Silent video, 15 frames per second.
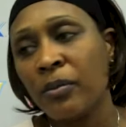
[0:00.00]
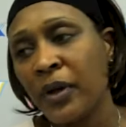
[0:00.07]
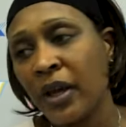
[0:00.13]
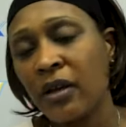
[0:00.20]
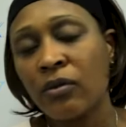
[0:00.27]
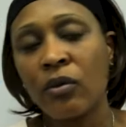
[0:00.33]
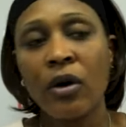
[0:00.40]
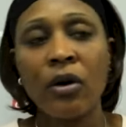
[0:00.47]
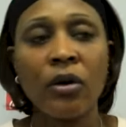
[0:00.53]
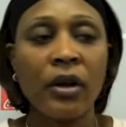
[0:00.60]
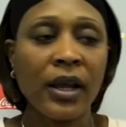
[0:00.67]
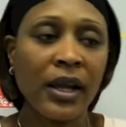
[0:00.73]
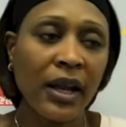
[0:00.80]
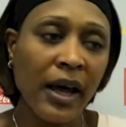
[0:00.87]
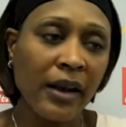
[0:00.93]
pick and roll or
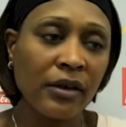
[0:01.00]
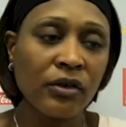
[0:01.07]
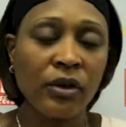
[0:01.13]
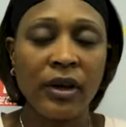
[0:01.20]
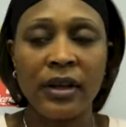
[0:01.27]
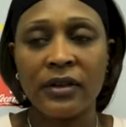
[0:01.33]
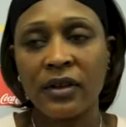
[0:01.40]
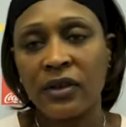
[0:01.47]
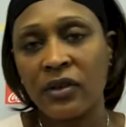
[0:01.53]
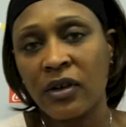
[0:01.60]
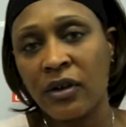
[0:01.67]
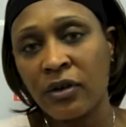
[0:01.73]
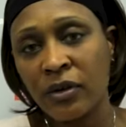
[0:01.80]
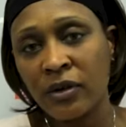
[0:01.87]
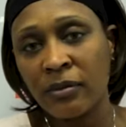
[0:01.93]
get out in
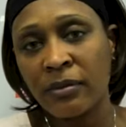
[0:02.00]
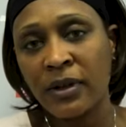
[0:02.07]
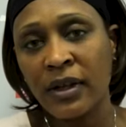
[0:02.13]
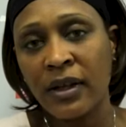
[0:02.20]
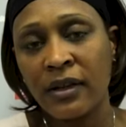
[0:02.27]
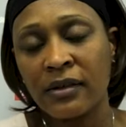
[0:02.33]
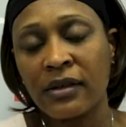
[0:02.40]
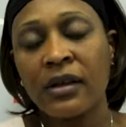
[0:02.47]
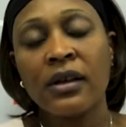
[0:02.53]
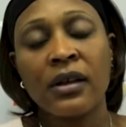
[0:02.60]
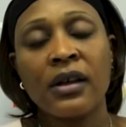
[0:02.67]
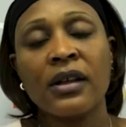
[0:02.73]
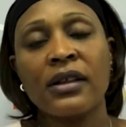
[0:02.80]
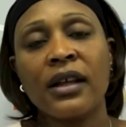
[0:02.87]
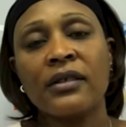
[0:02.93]
transition and do some things,
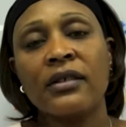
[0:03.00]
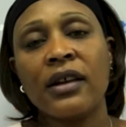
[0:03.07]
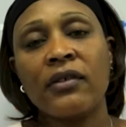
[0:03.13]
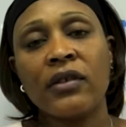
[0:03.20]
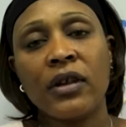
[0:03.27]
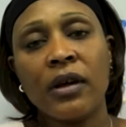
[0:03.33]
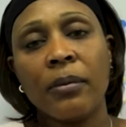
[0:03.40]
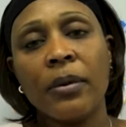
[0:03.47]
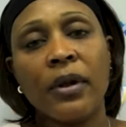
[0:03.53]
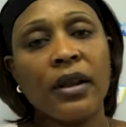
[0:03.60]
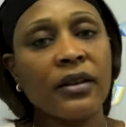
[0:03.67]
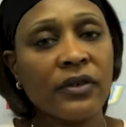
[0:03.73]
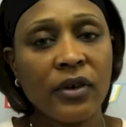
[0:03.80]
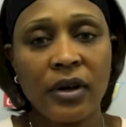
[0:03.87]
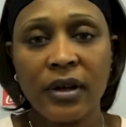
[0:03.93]
that's definitely a
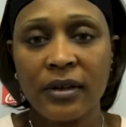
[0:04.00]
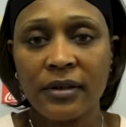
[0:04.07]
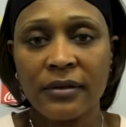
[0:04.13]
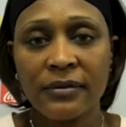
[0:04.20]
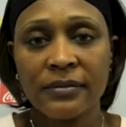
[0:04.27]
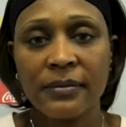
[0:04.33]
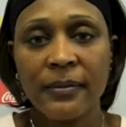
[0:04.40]
plus for us.